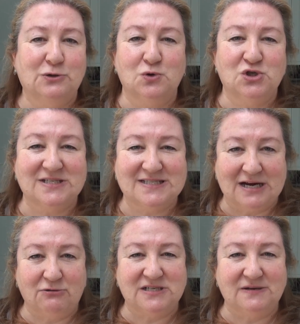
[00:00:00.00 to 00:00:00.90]
gorgeous
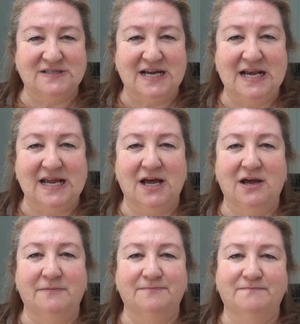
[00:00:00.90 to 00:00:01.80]
decorative
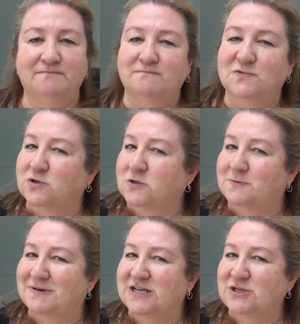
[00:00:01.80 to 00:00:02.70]
dahlia.
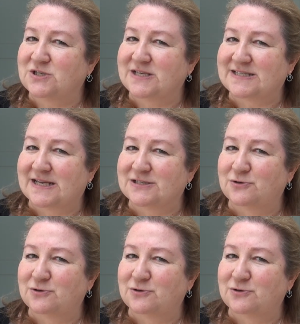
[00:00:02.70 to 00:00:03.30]
Oh my goodness, that's